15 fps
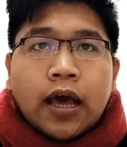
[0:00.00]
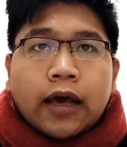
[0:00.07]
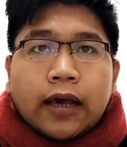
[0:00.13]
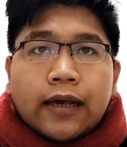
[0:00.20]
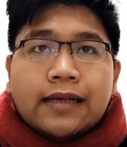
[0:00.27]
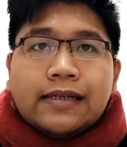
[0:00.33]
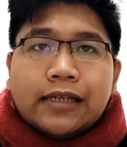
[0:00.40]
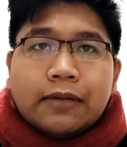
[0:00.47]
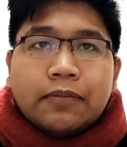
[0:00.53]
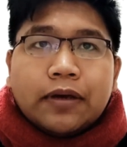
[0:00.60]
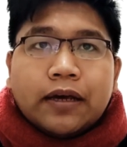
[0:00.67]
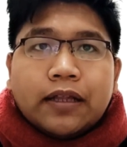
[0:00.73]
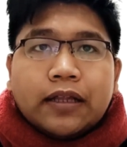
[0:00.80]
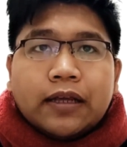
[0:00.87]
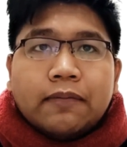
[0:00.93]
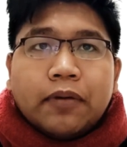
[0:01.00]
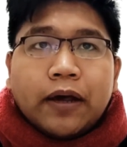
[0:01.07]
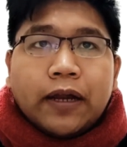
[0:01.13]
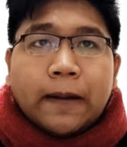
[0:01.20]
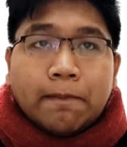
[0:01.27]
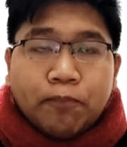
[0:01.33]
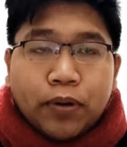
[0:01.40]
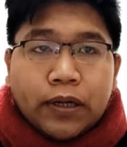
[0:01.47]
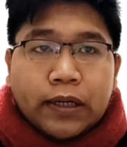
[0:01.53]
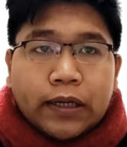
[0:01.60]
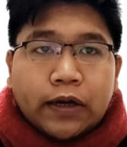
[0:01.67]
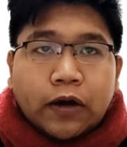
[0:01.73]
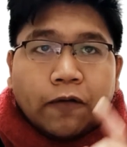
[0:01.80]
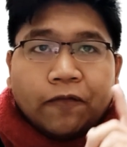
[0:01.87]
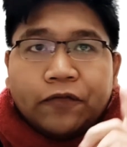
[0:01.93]
exacerbated by the burden
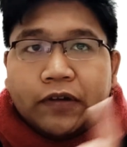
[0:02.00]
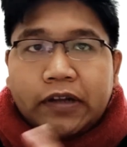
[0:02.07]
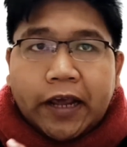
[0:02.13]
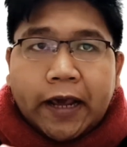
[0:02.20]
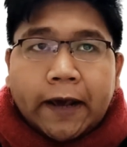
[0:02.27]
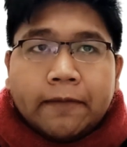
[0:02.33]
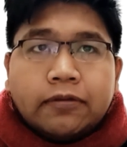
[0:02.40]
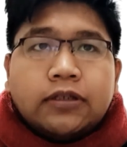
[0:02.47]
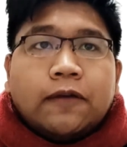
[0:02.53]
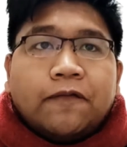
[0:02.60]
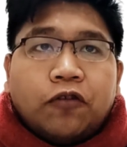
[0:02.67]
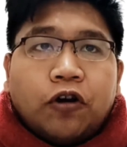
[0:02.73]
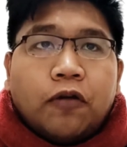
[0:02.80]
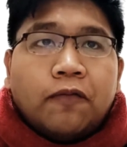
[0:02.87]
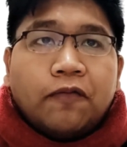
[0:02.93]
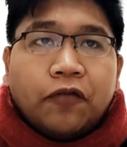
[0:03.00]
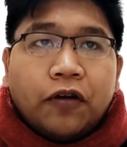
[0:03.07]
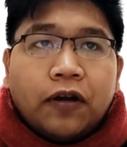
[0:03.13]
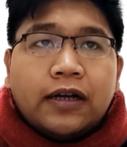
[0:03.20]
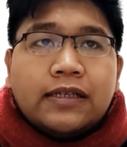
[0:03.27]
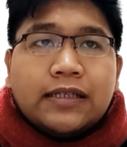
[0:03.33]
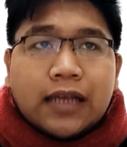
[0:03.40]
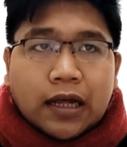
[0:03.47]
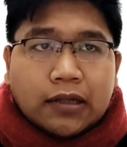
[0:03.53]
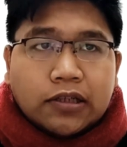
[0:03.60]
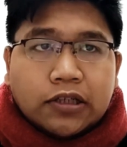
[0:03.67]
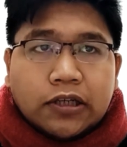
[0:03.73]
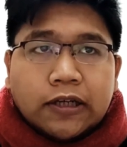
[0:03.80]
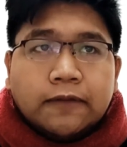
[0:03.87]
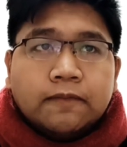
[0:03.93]
of debts from foreign
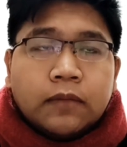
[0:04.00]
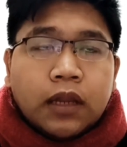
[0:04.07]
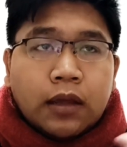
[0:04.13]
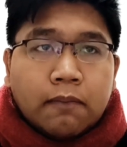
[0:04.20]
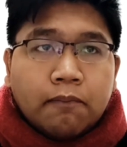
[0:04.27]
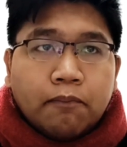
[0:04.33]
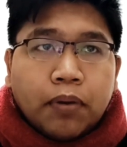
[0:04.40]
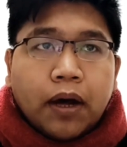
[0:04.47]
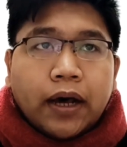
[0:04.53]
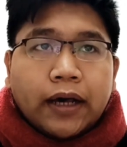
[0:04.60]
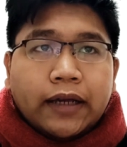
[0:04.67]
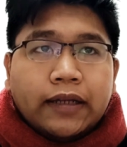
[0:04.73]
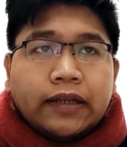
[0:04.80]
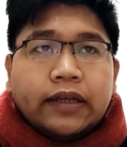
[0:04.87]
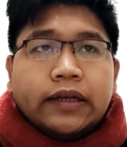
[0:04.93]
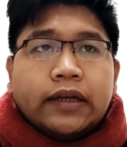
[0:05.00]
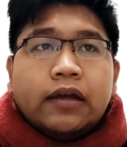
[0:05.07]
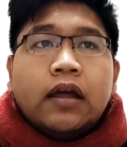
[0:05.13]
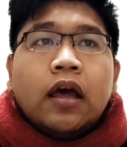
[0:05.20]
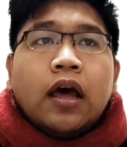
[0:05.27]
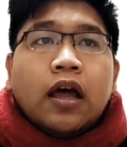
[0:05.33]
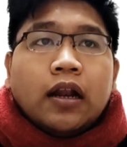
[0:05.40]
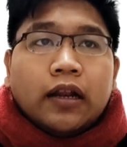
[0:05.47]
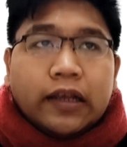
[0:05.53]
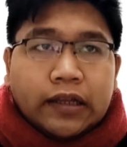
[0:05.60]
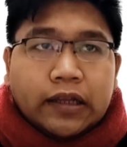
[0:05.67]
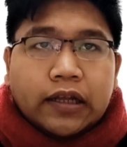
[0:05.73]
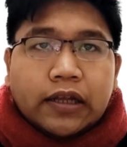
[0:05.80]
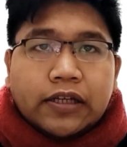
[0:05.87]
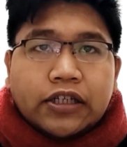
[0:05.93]
countries by the
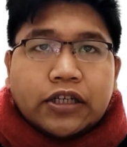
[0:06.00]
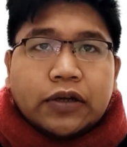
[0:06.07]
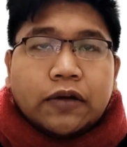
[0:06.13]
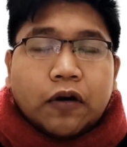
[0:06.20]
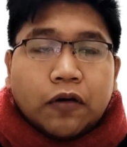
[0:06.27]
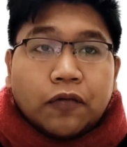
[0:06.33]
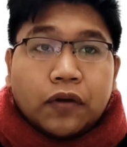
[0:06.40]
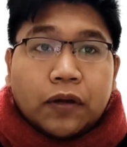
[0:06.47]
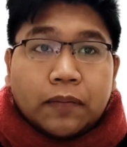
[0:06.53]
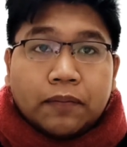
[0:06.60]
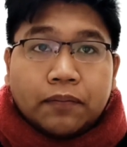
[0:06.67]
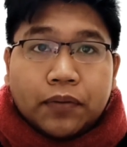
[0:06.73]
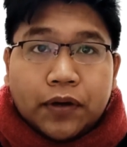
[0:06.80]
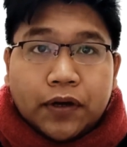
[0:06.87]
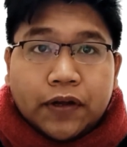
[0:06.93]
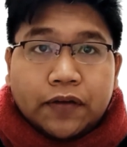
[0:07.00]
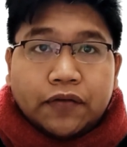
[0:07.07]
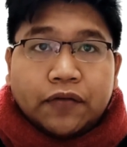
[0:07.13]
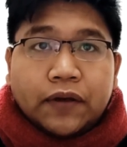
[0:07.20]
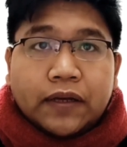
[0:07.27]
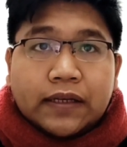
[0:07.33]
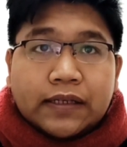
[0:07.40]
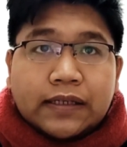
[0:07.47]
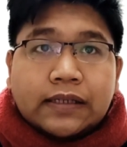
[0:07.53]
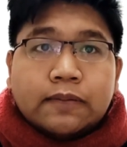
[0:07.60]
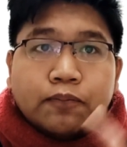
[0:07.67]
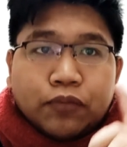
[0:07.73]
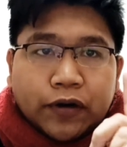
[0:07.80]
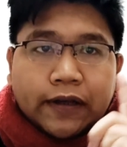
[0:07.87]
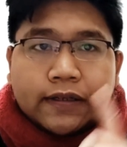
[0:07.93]
leadership of the previous
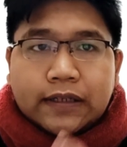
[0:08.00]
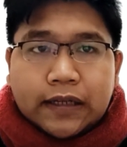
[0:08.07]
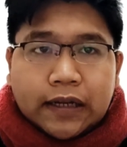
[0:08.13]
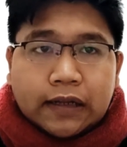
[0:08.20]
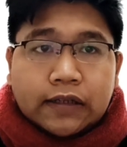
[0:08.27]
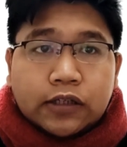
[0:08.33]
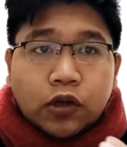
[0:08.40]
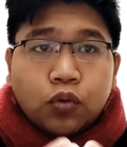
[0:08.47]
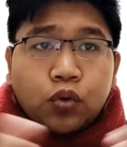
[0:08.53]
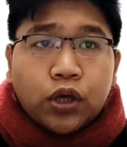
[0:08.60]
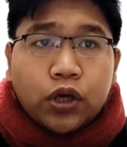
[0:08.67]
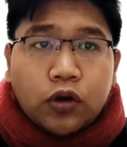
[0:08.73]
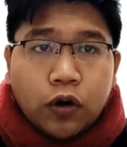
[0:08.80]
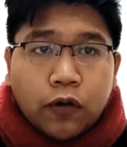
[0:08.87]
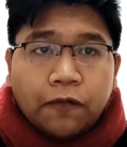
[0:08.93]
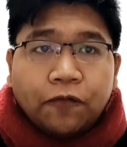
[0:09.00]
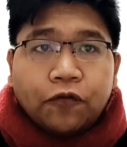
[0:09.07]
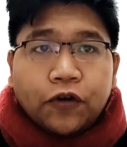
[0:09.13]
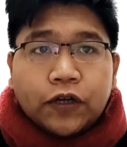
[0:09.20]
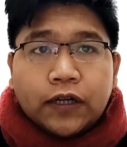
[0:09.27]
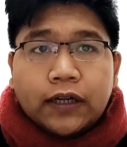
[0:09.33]
president. So we go for the